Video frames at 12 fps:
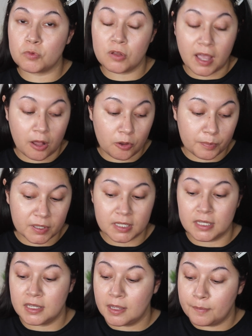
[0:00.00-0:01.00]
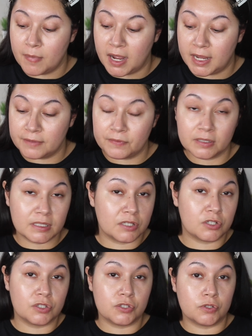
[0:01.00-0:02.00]
will help my
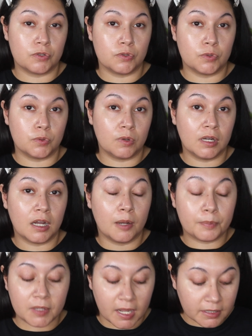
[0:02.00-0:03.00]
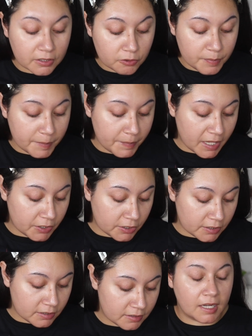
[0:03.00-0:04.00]
foundation to apply a little bit
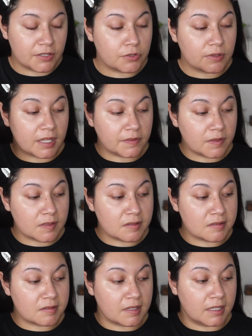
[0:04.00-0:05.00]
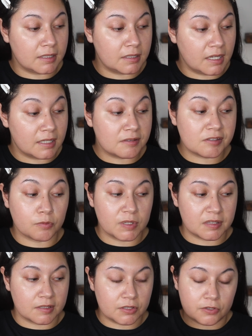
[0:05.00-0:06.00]
better. I do like that this is in a
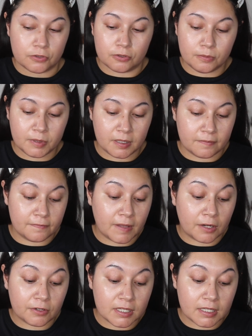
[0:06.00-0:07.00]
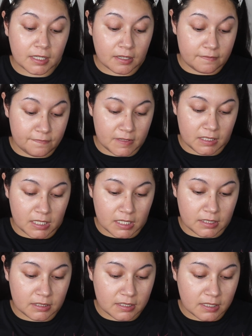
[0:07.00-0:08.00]
squeezy tube, very convenient.